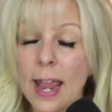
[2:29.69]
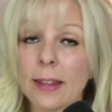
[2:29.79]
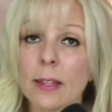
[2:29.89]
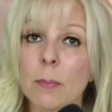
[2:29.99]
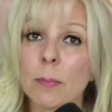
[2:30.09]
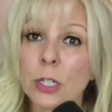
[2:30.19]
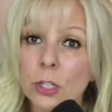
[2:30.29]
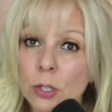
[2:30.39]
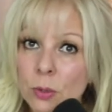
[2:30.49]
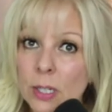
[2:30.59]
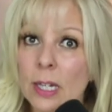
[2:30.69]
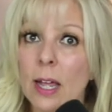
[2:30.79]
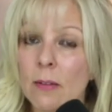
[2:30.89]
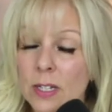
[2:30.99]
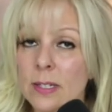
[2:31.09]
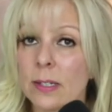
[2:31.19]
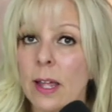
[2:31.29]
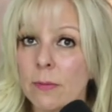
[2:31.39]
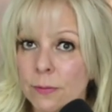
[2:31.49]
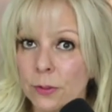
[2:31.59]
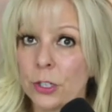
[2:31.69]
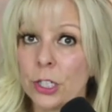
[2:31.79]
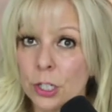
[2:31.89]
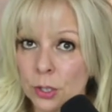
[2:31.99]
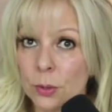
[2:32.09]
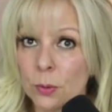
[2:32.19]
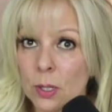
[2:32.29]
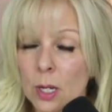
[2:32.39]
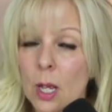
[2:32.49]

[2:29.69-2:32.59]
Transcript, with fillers: and the beauty of his love for you